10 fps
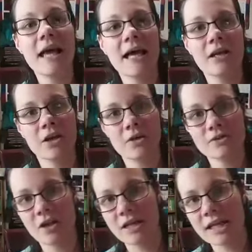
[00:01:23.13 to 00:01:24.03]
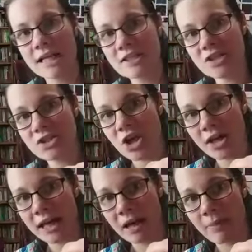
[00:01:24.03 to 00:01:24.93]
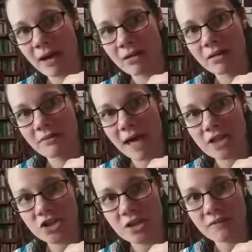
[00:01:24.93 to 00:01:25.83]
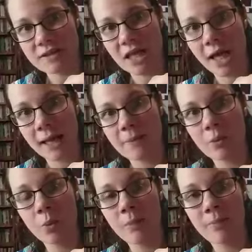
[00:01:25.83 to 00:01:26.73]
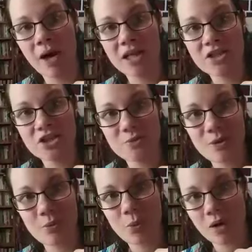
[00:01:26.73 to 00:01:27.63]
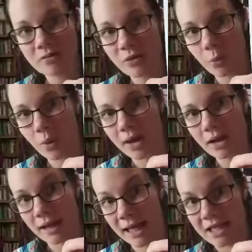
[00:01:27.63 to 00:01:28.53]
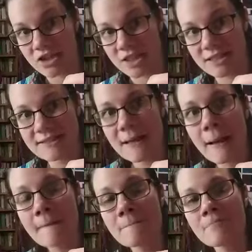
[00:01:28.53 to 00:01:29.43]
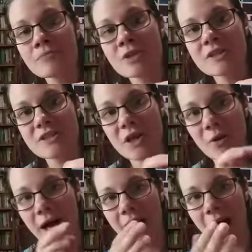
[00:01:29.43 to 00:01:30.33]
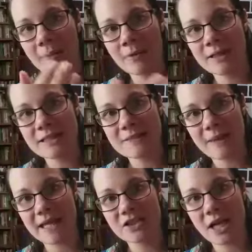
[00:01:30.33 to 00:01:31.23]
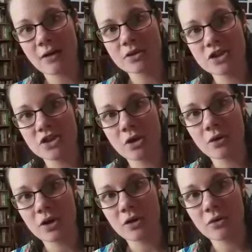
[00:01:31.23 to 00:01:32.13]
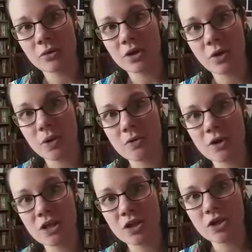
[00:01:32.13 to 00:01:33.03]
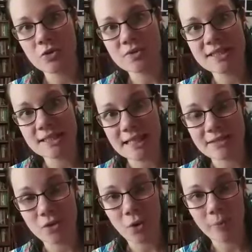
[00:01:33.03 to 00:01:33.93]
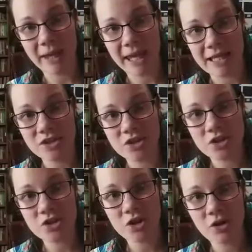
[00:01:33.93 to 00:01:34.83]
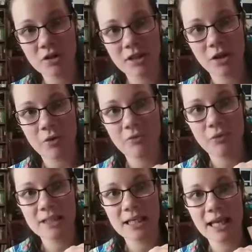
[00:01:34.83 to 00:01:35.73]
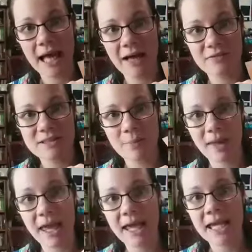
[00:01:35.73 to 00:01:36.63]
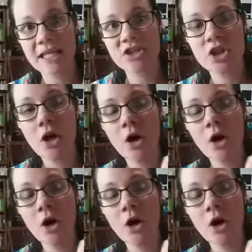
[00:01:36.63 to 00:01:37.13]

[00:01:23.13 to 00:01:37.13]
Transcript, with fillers: And it goes on. And it's just talking about the fashion of the time and what bonnets should be worn for what occasions. So I printed this page out to show you, you know, you can use this as a whole page in your journal, you know, fold it in half as a page,